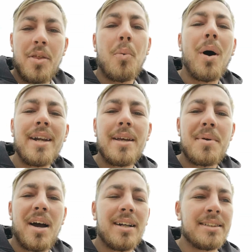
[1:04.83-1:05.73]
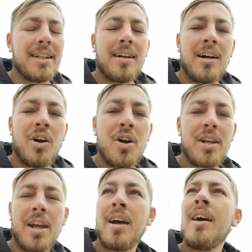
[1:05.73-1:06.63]
the 1 dBi antenna
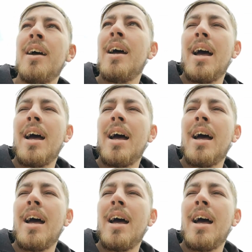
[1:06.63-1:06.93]
on here